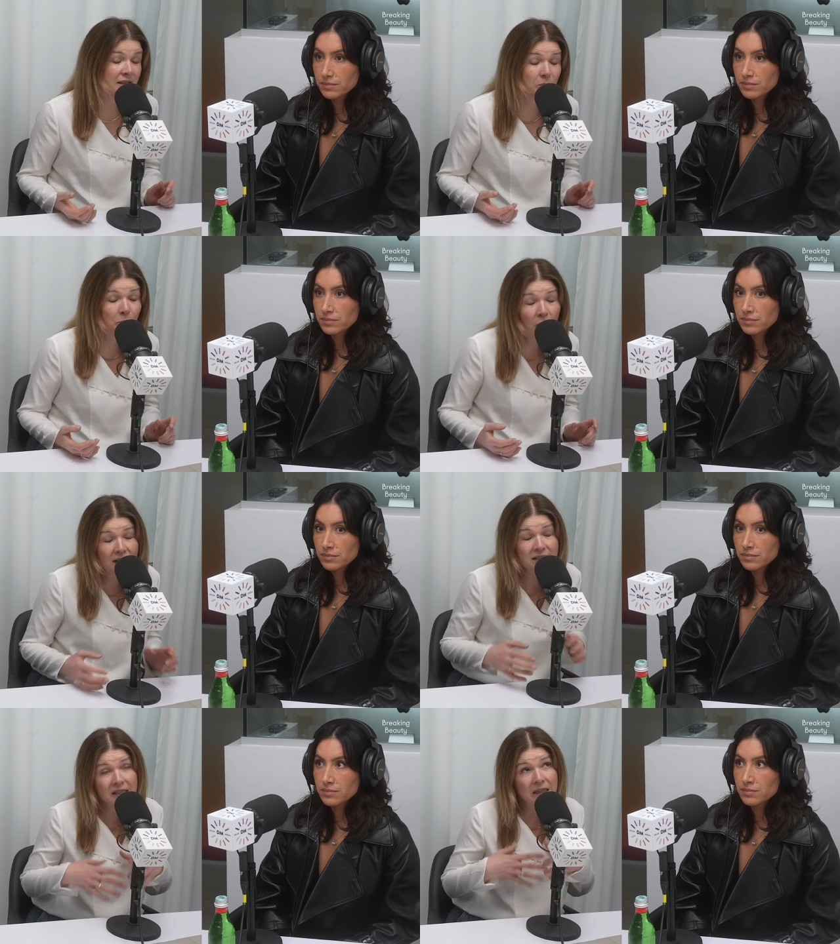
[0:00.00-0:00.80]

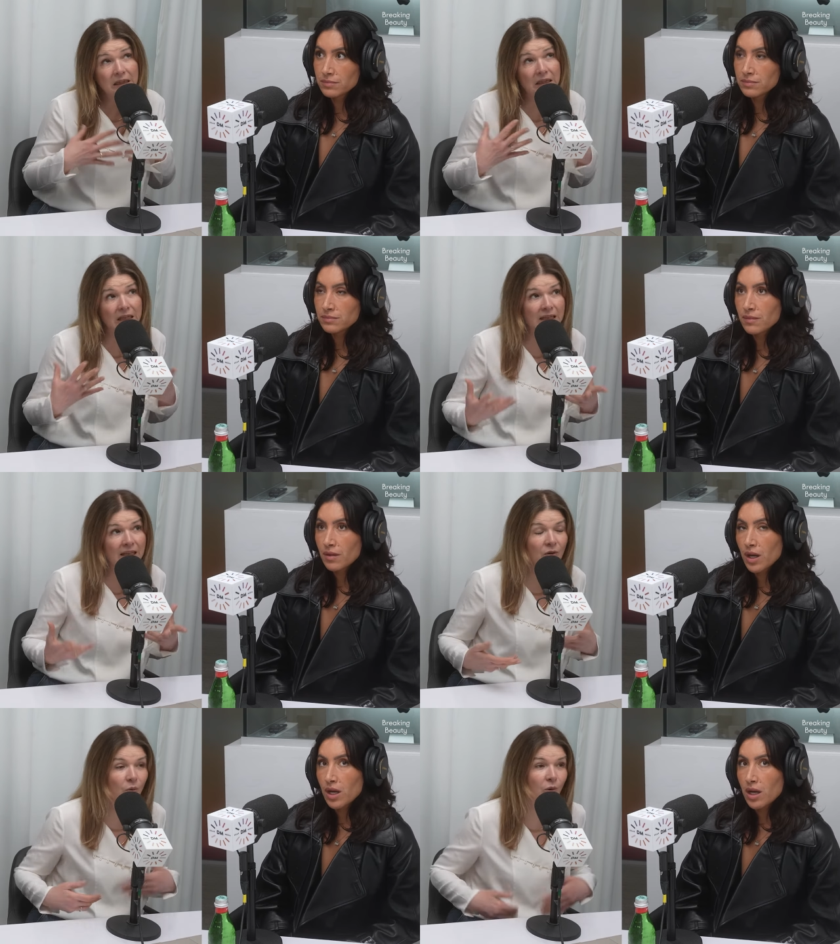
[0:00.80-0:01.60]
Speaker 1: surprising
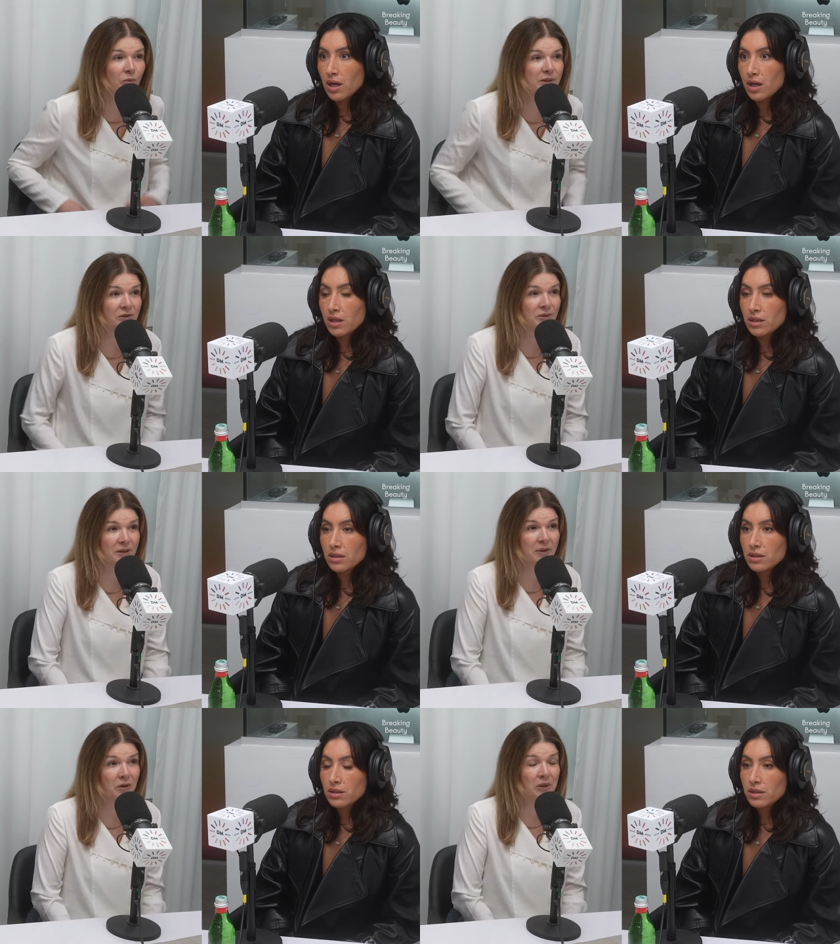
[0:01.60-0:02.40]
thing, or was there
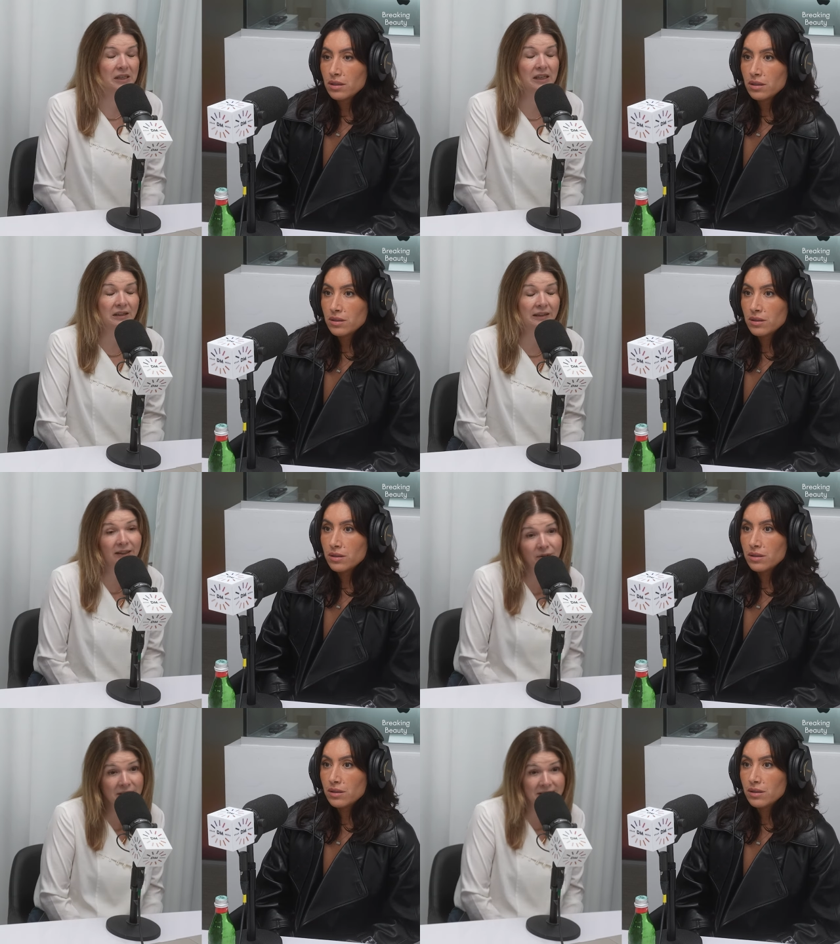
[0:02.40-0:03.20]
something really
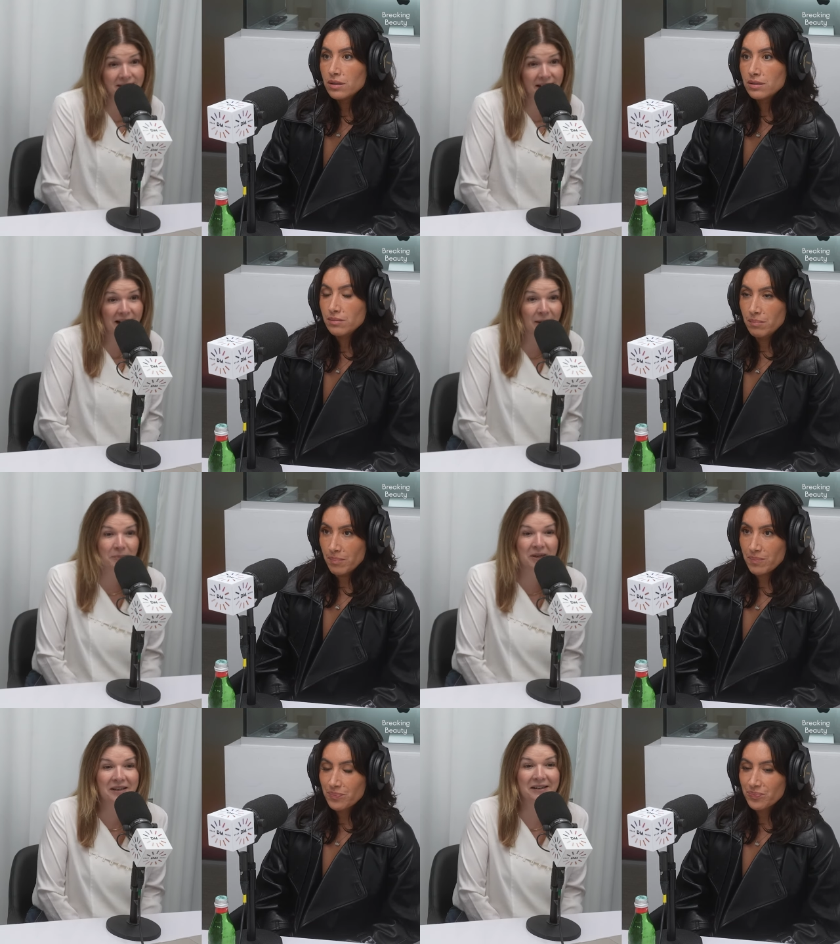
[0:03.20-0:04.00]
hilarious that
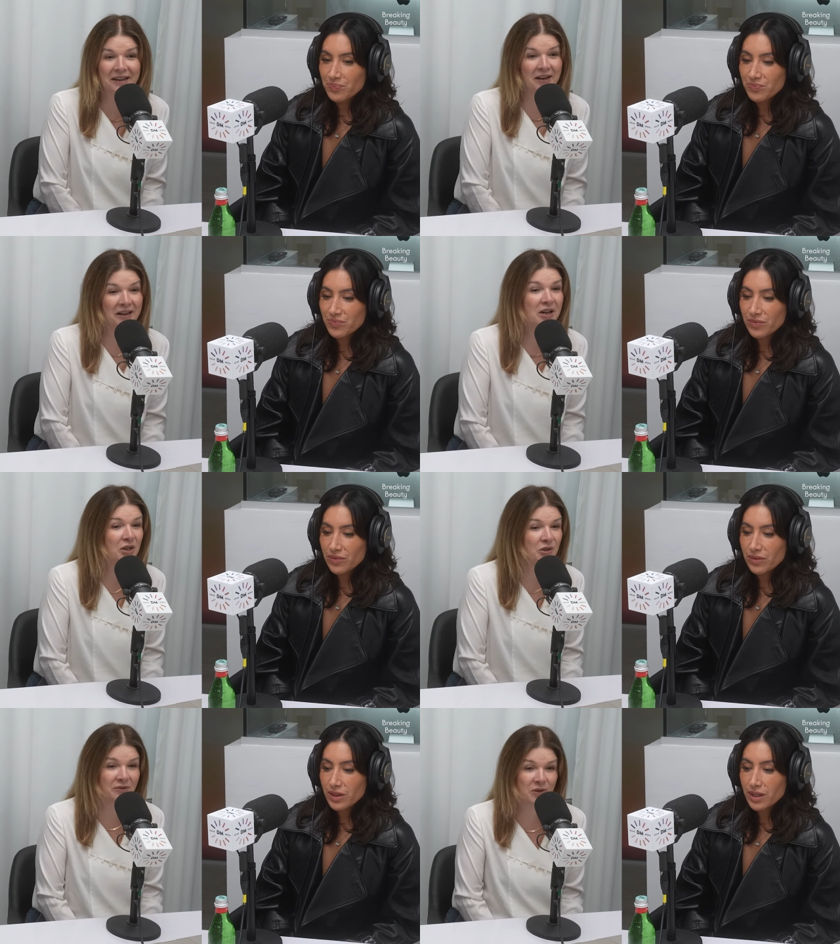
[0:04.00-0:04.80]
happened? Like,
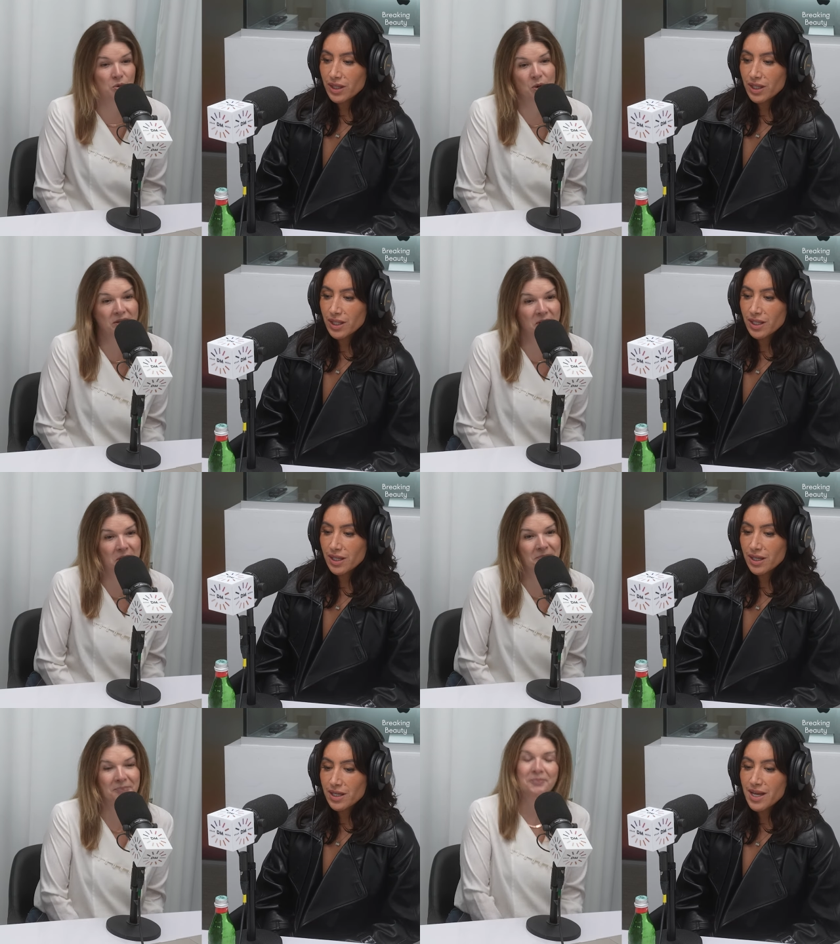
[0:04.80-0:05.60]
do you have a story
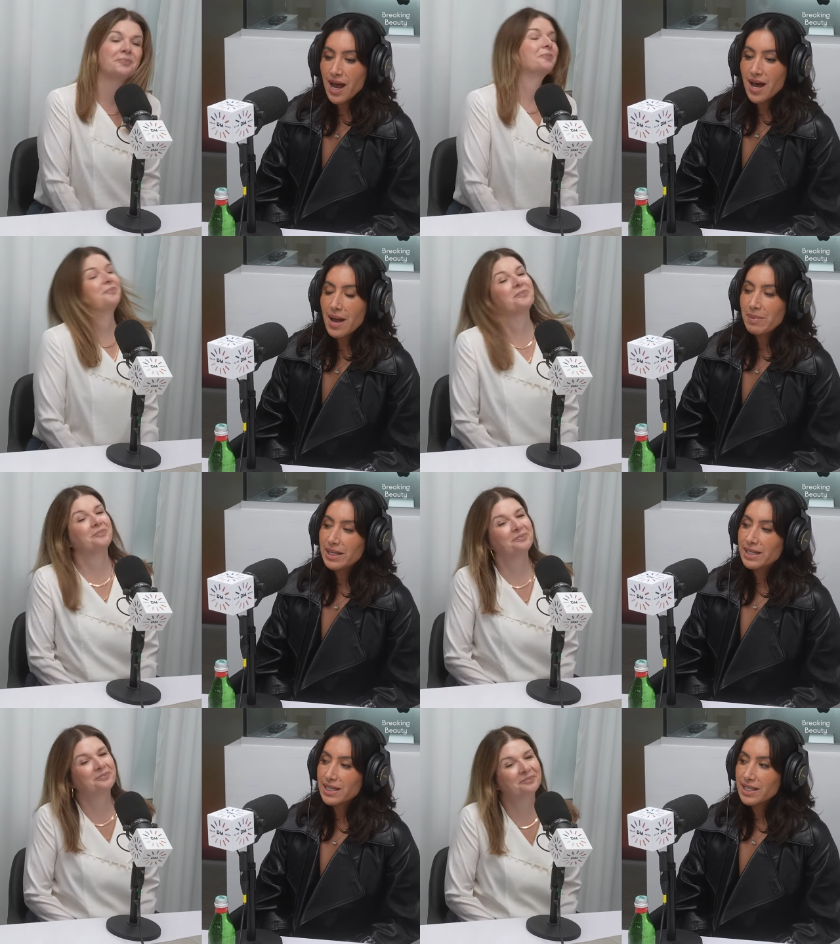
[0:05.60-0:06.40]
there?
Speaker 2: Yeah. I
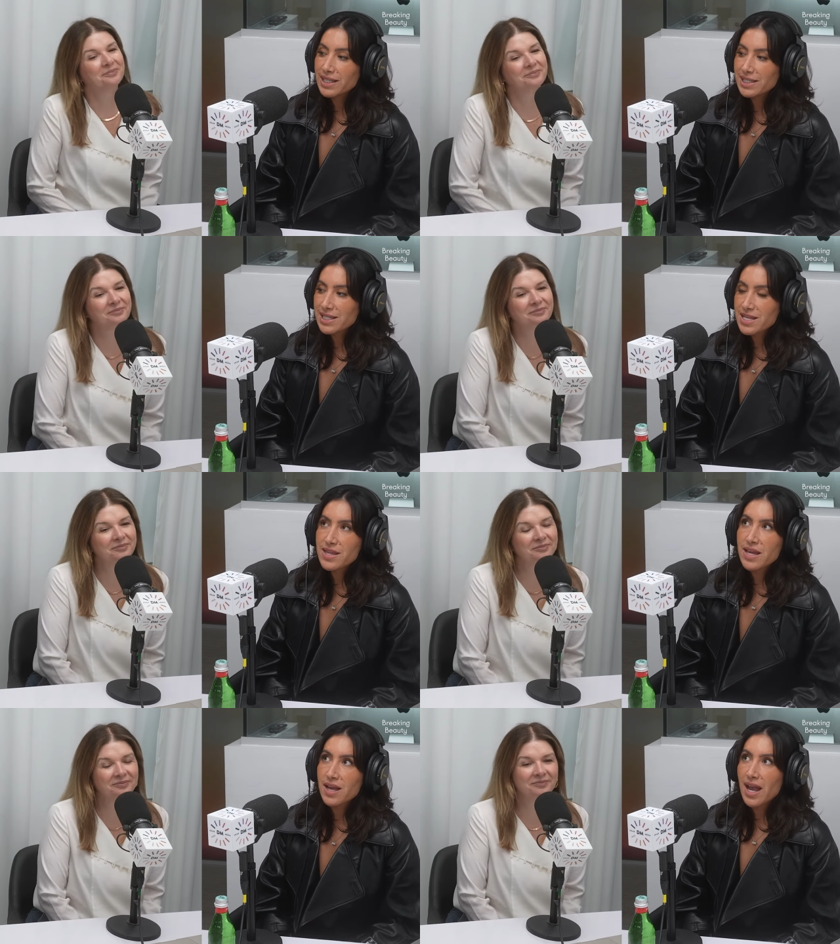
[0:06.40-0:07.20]
mean, this is the
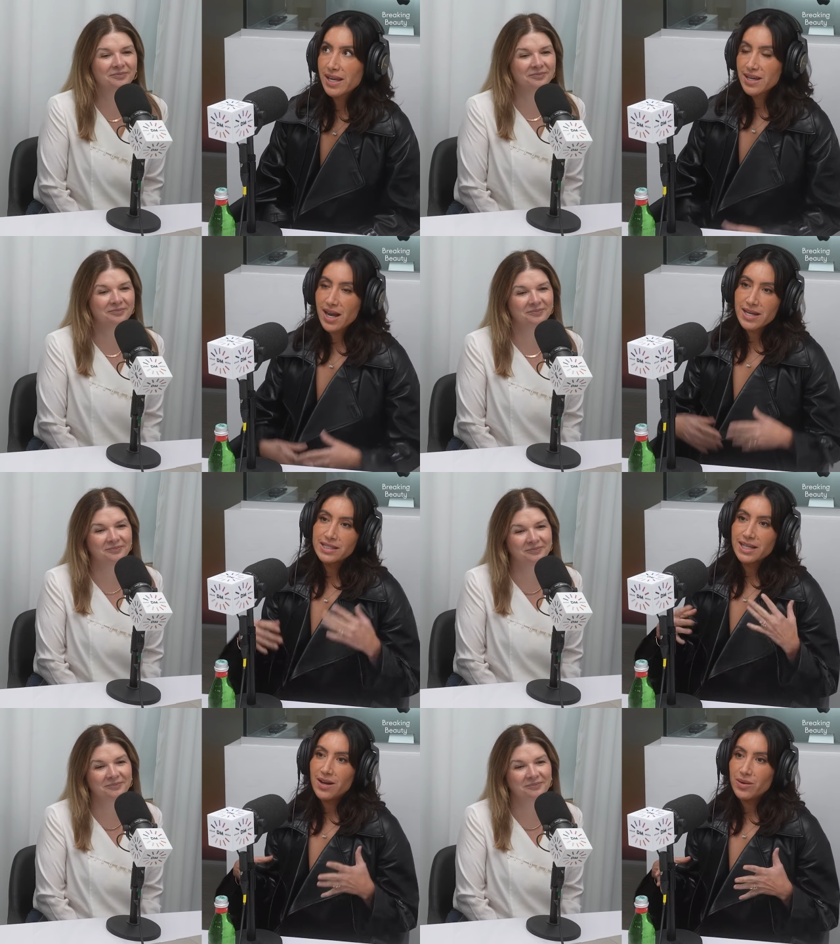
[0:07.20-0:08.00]
thing. I can kind
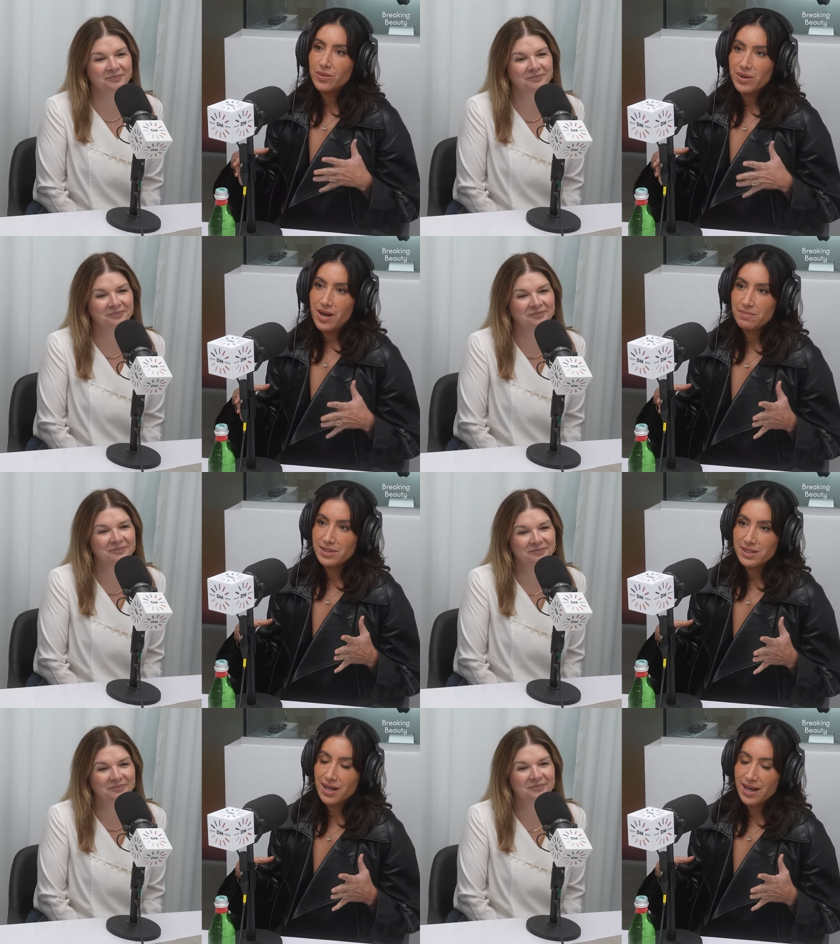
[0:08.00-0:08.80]
of tell when I'm,
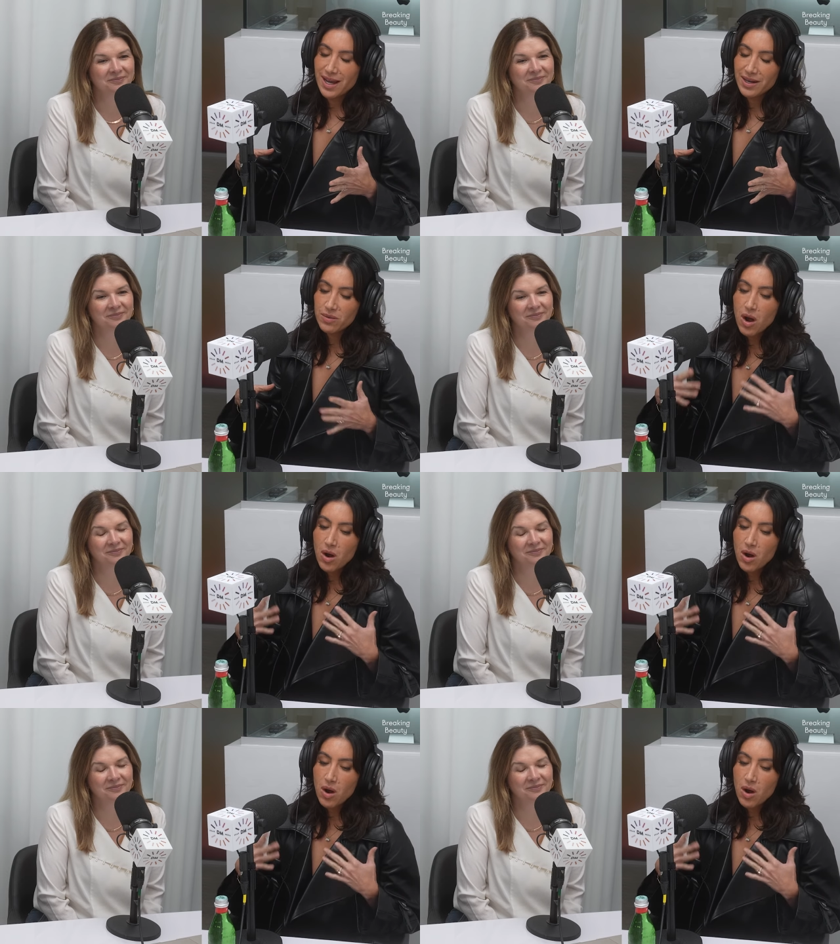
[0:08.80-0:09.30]
I, I, don't